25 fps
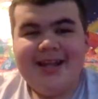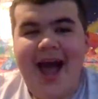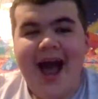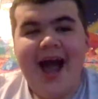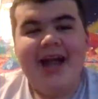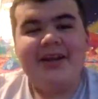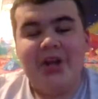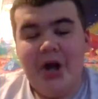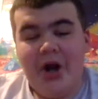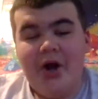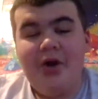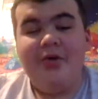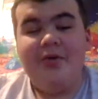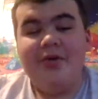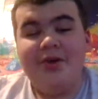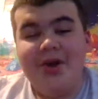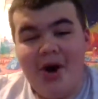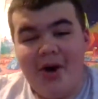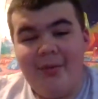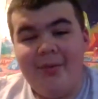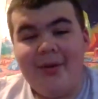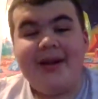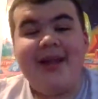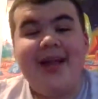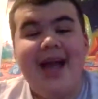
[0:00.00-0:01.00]
I know
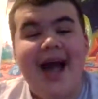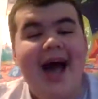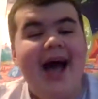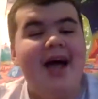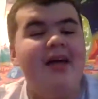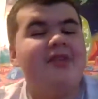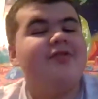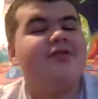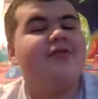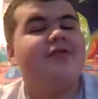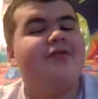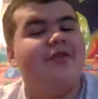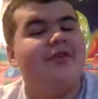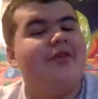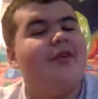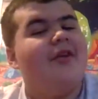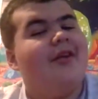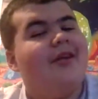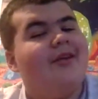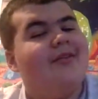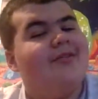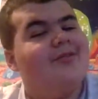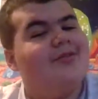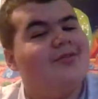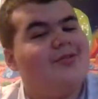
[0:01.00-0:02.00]
nobody asked for
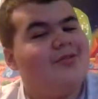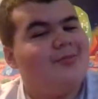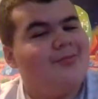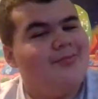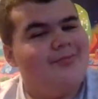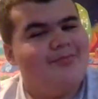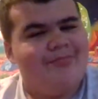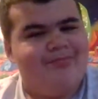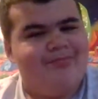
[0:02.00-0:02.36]
this.